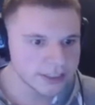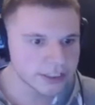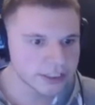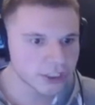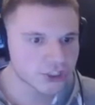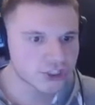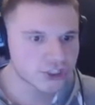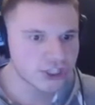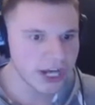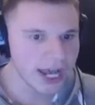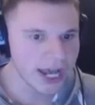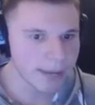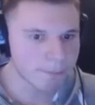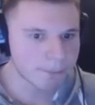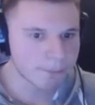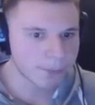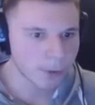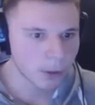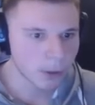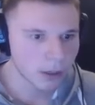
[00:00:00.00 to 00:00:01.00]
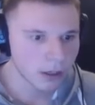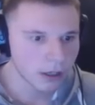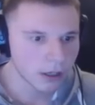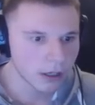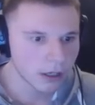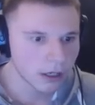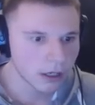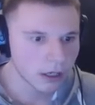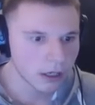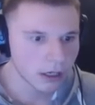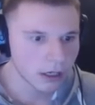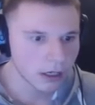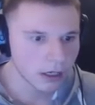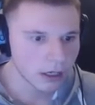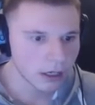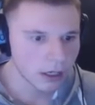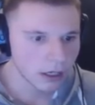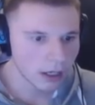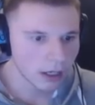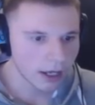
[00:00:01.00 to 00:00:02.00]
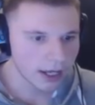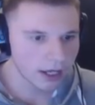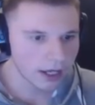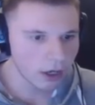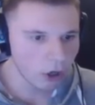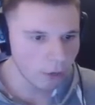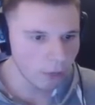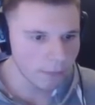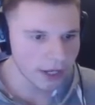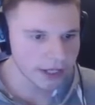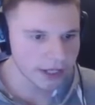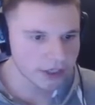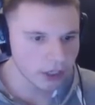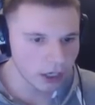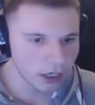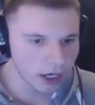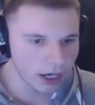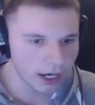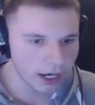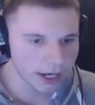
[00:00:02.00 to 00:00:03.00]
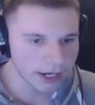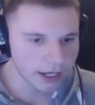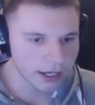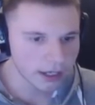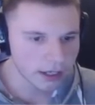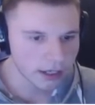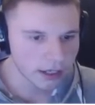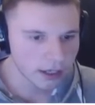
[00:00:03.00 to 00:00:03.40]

this is a ship! Oh my god!